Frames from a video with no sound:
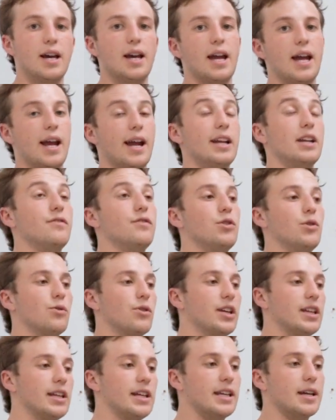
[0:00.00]
And if you
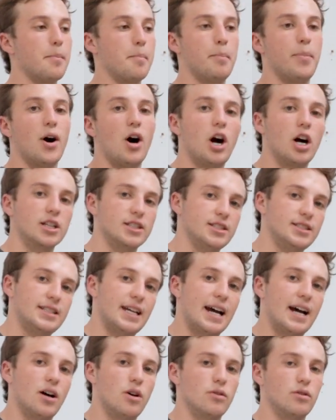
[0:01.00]
really get bogged
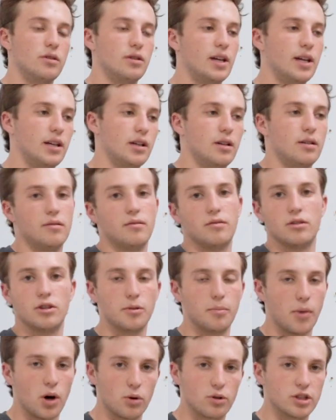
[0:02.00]
down, then
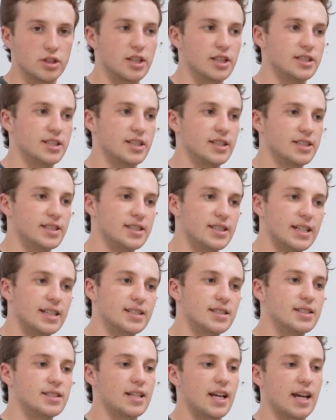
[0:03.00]
the motor doesn't
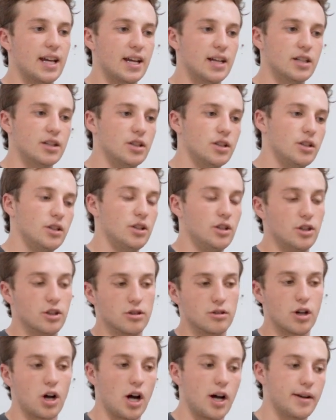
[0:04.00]
assist and
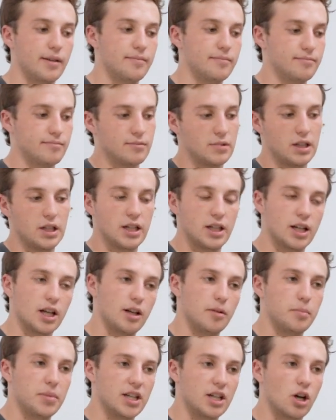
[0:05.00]
you're not
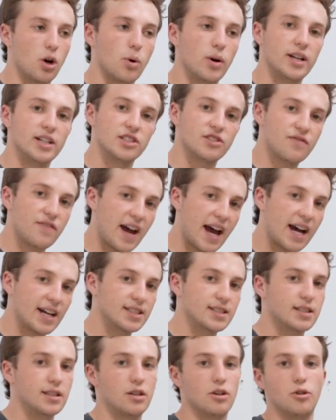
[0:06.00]
gonna be going as
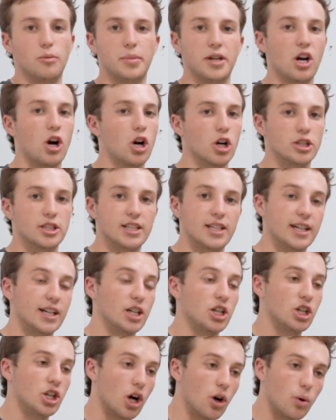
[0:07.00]
fast and it'll be hard to
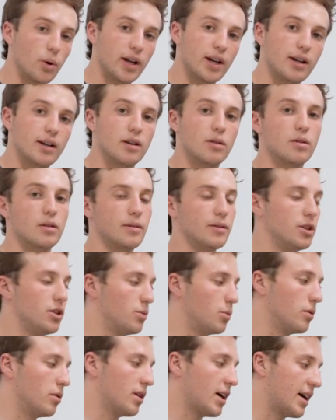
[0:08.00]
get going.
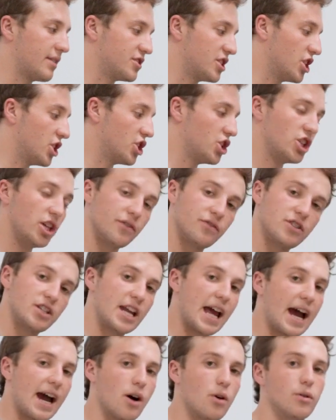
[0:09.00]
You will have to shift
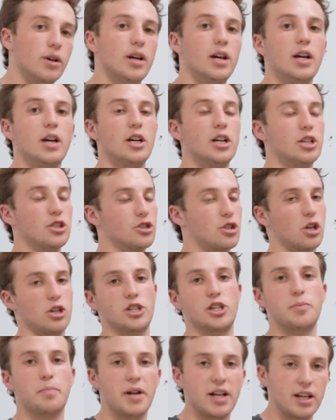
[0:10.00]
down,
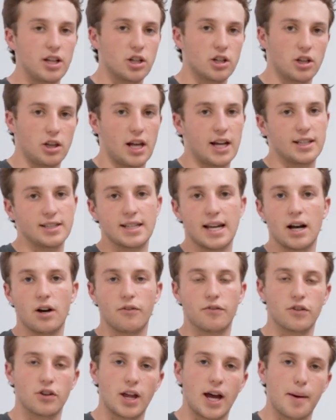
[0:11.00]
start spinning your legs
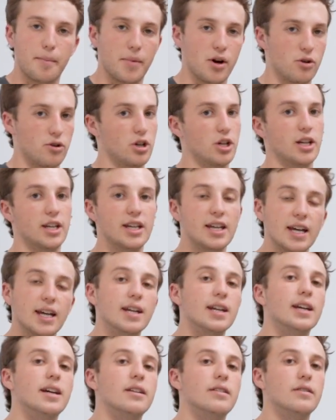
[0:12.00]
out for that motor to
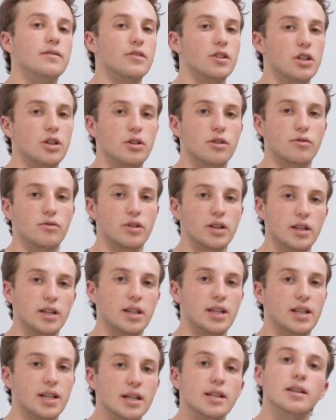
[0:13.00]
kick in for you to really
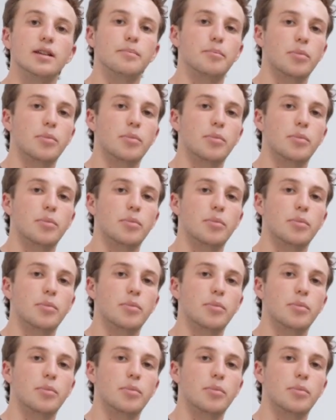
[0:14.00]
get the